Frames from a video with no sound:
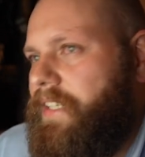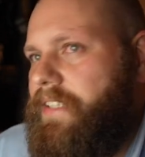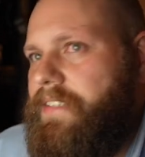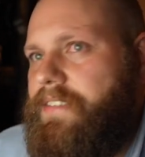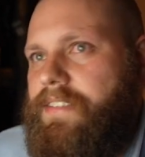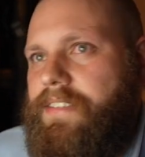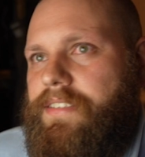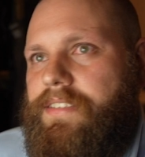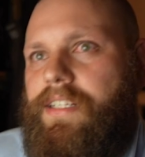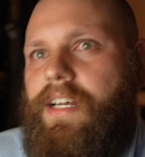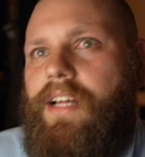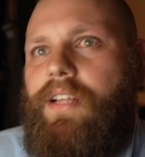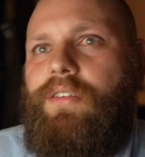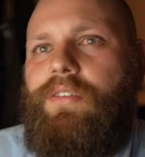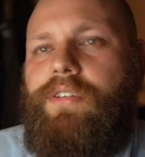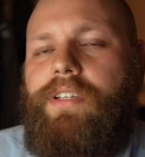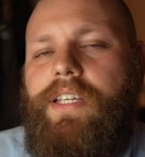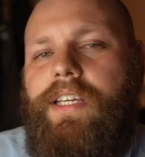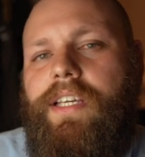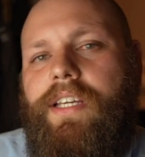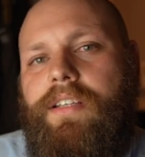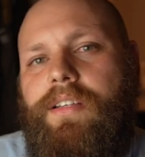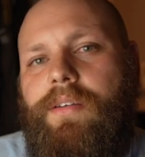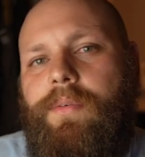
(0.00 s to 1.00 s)
is to start
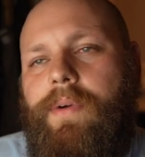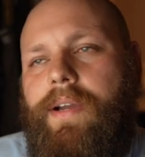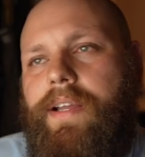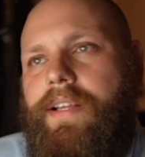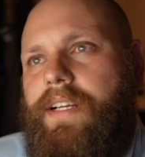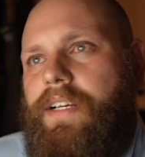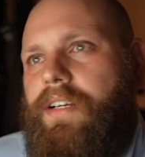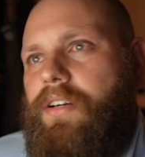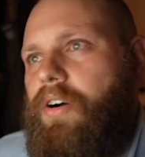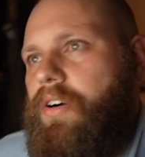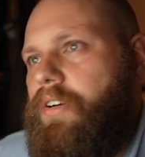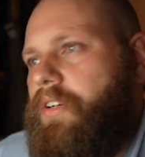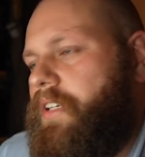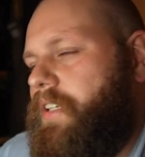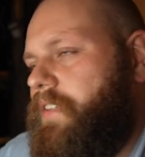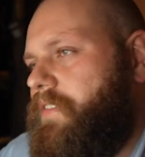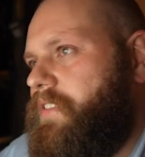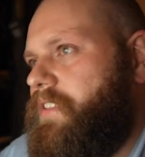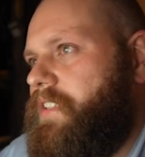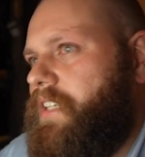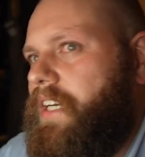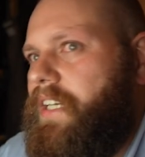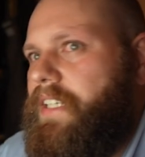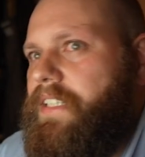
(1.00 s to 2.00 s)
looking at the way that cognitive
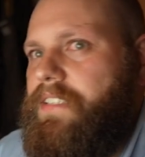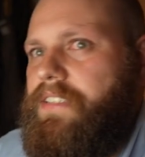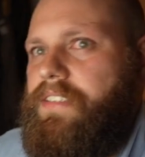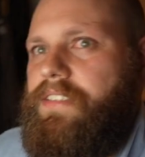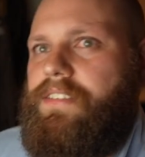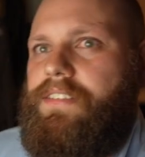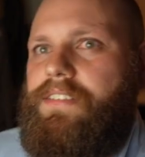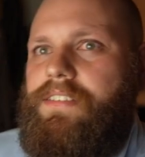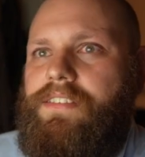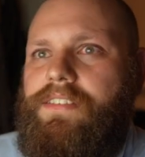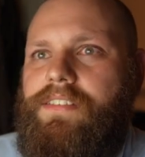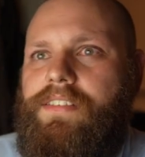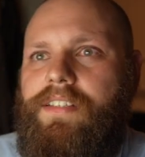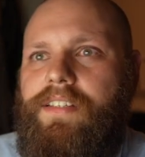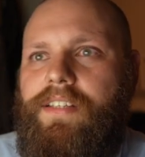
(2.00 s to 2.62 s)
scientists